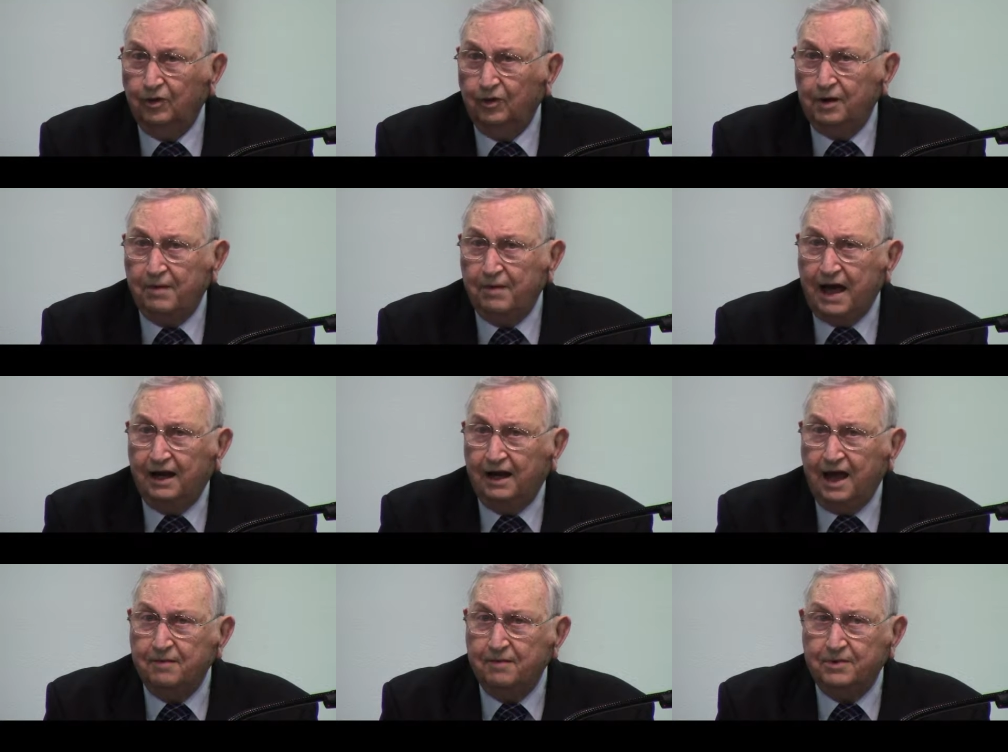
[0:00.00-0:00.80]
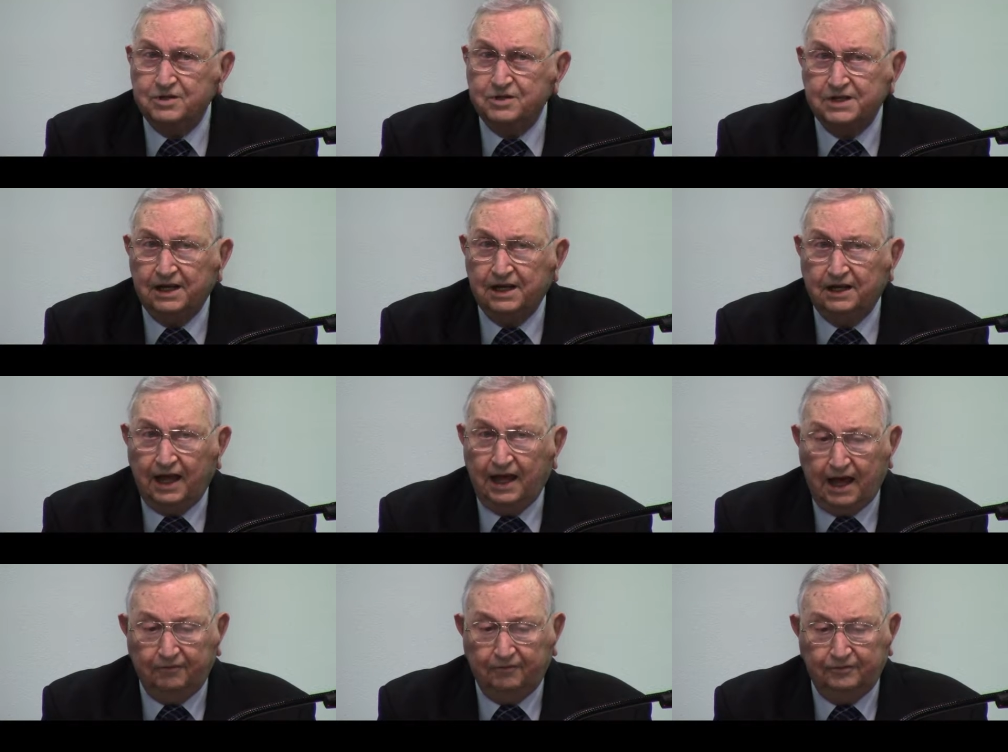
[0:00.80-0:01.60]
One of my neighbors, he
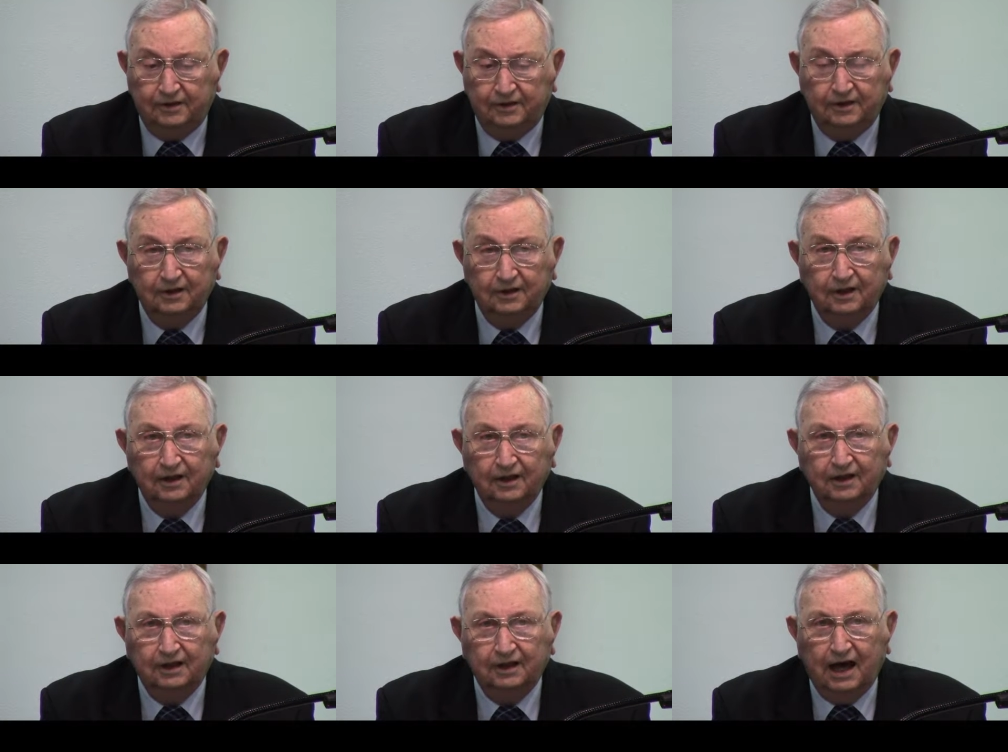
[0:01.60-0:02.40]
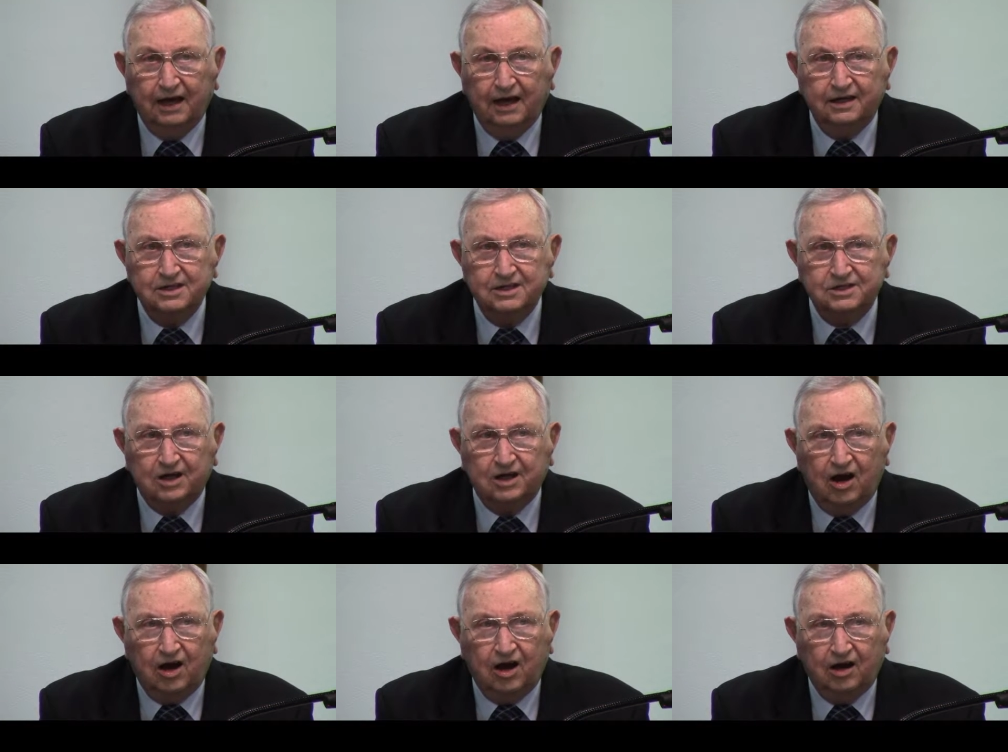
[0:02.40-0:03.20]
left, got in his
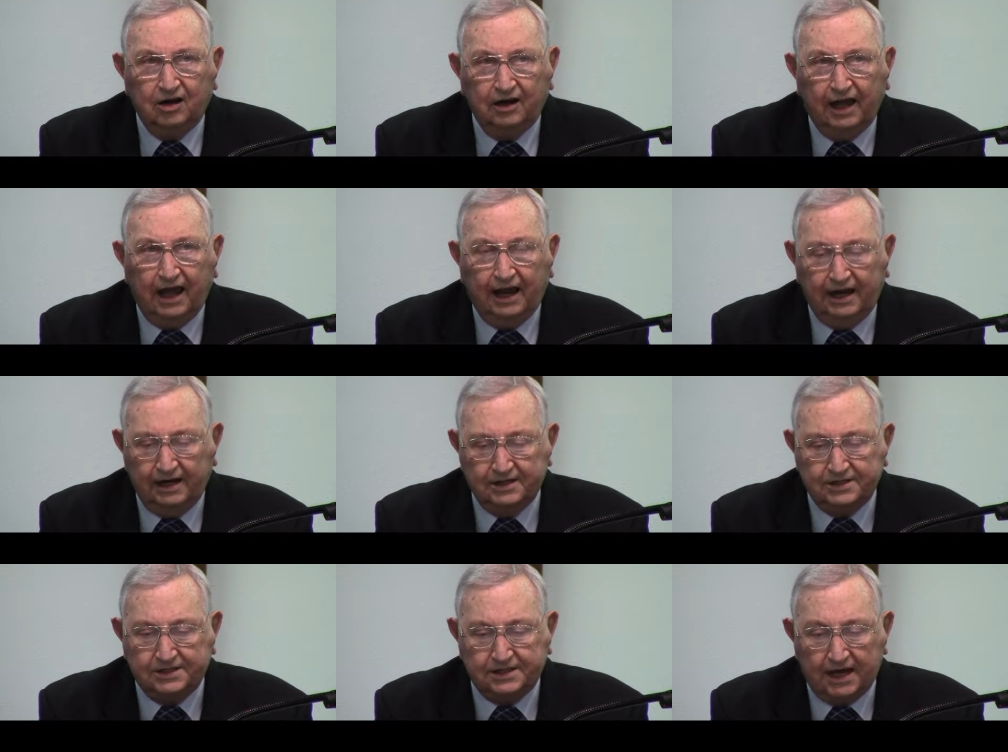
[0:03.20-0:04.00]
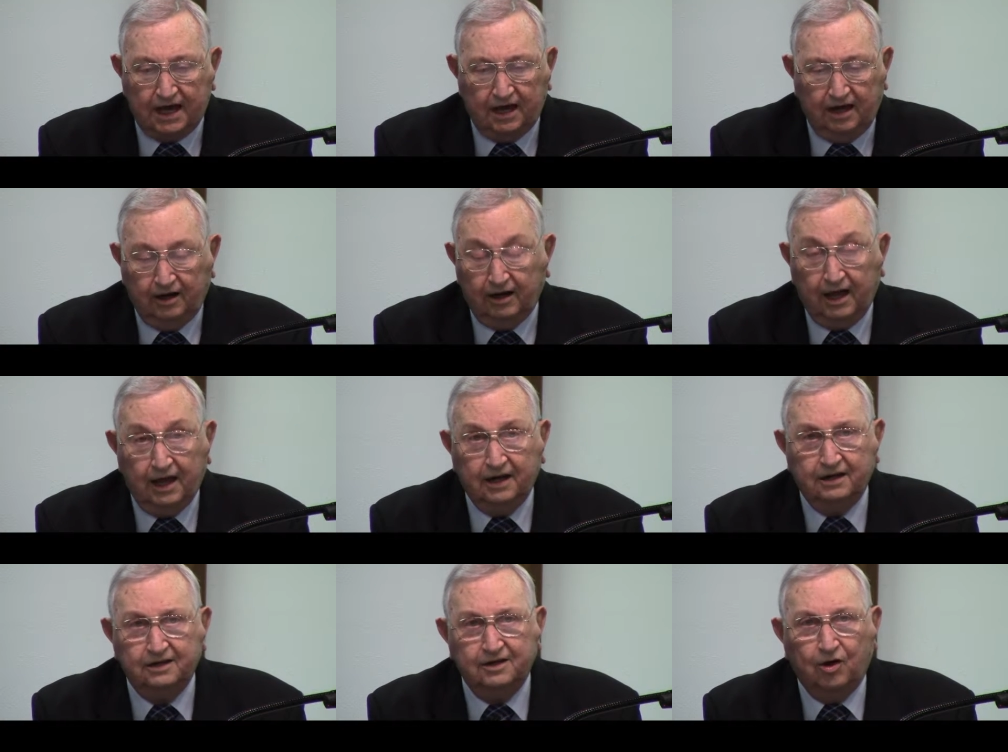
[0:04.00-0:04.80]
car and headed, uh,
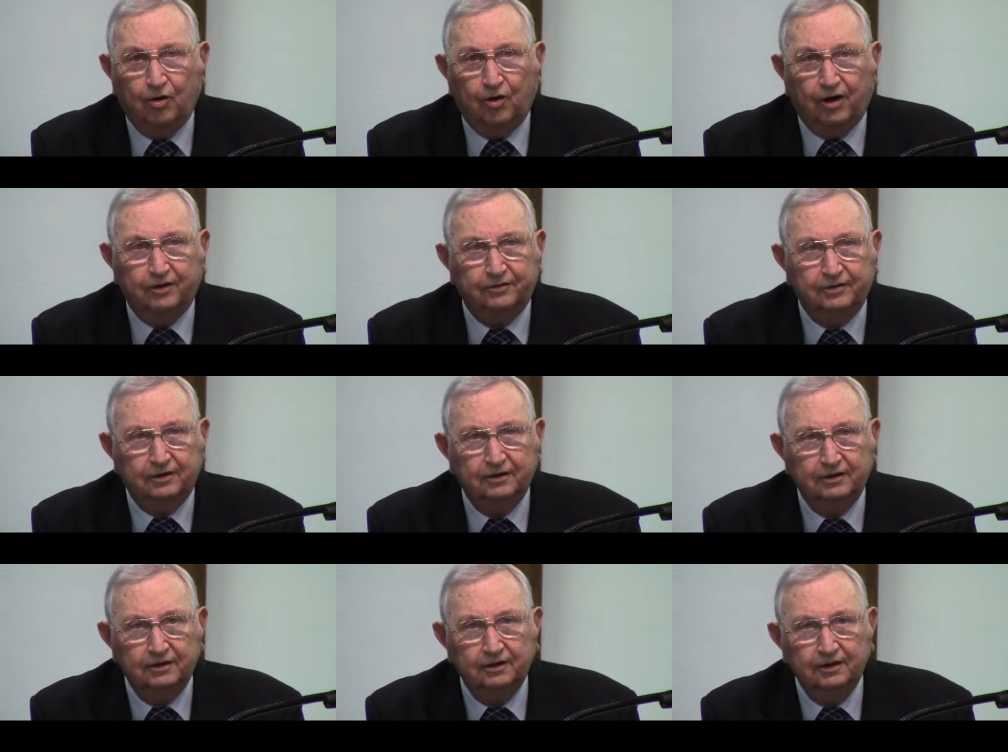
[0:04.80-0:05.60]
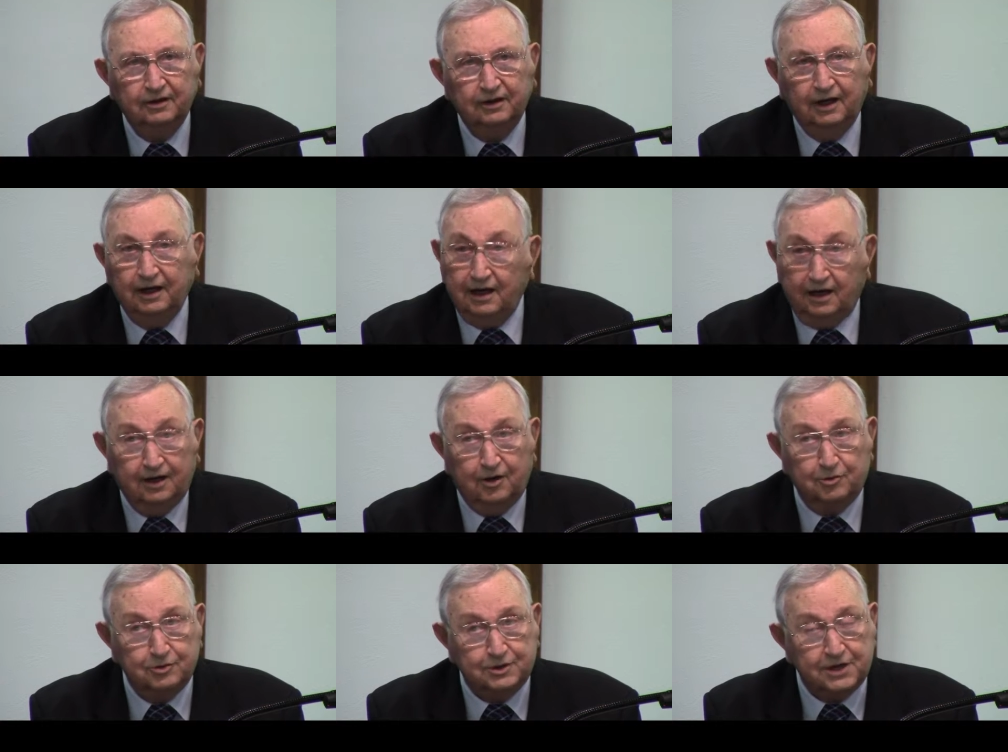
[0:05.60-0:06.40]
headed north. He
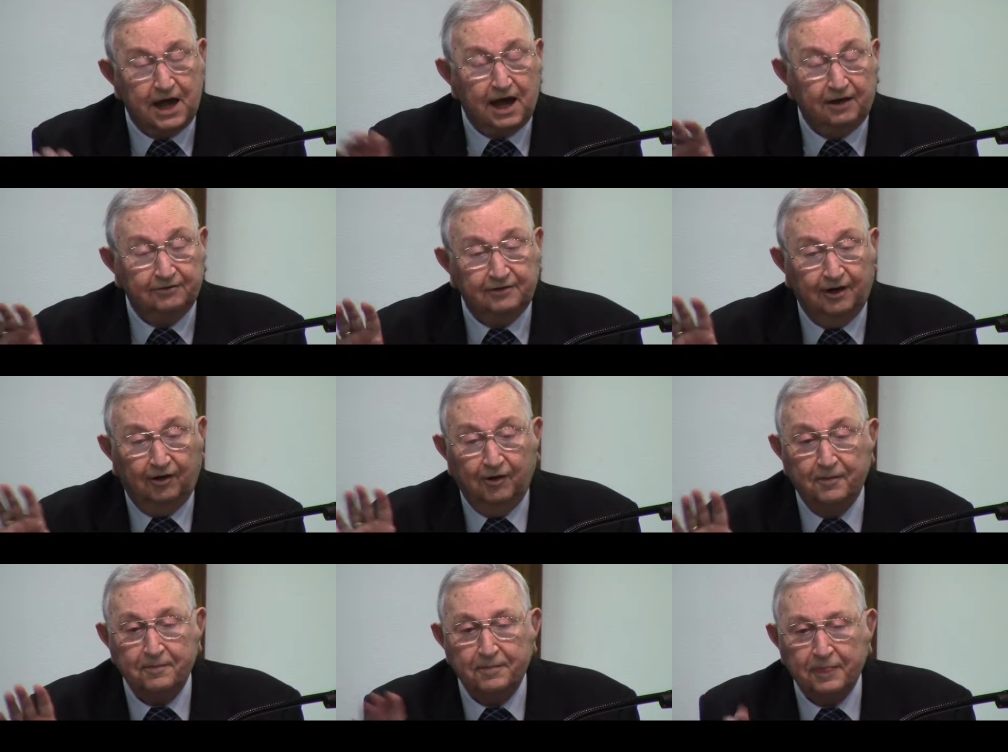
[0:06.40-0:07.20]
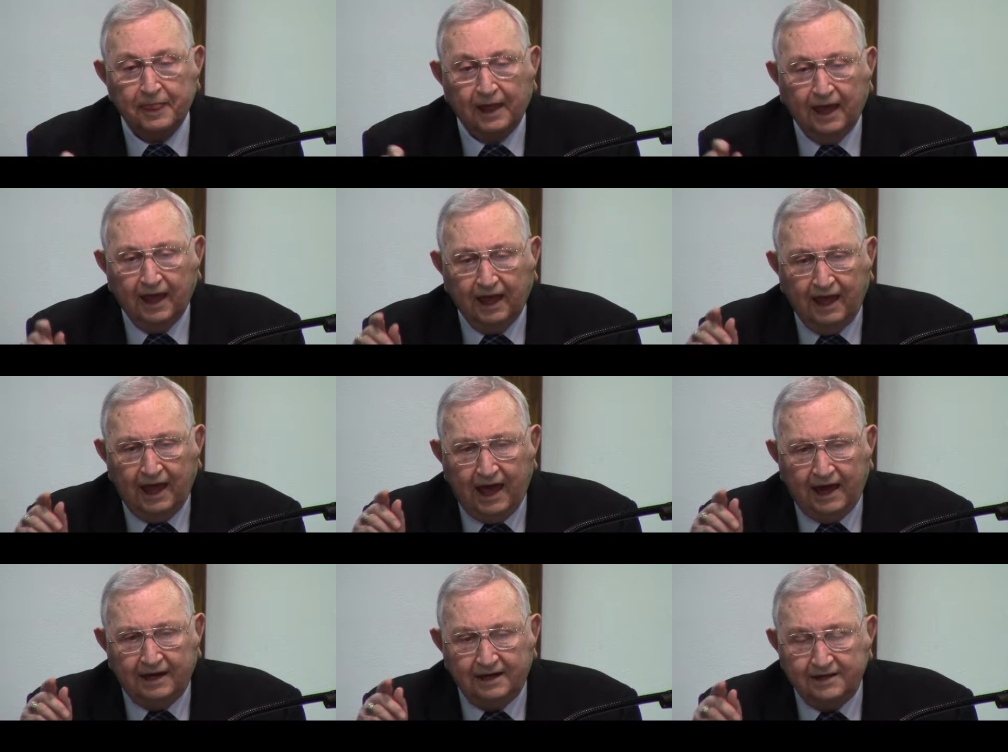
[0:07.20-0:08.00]
didn't go south, no.
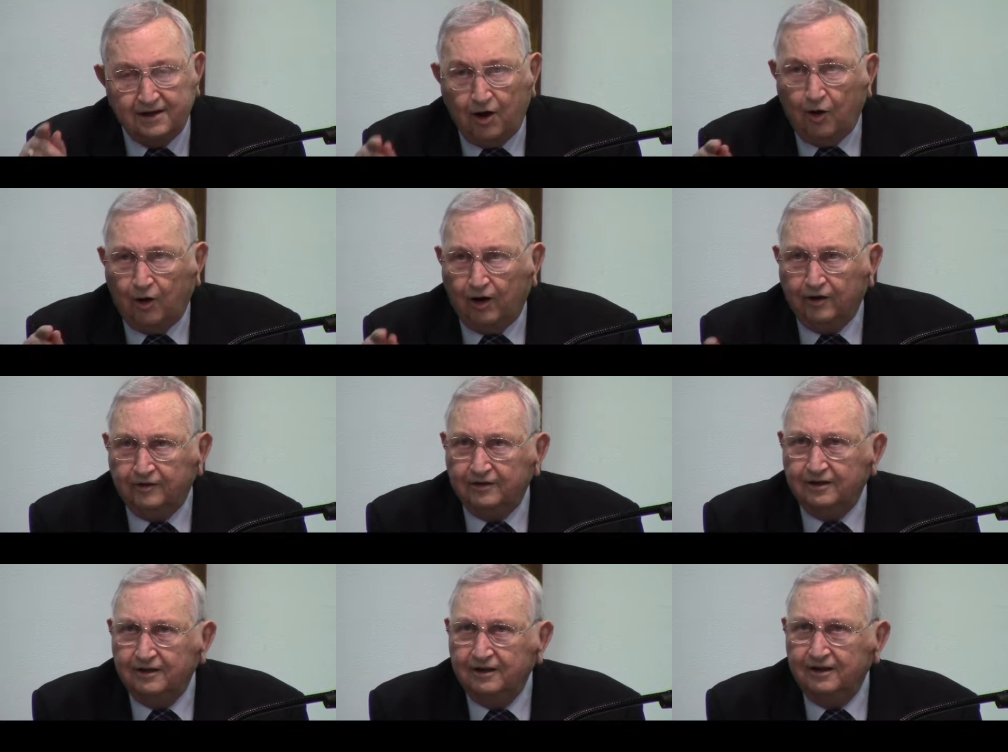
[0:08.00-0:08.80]
He headed north.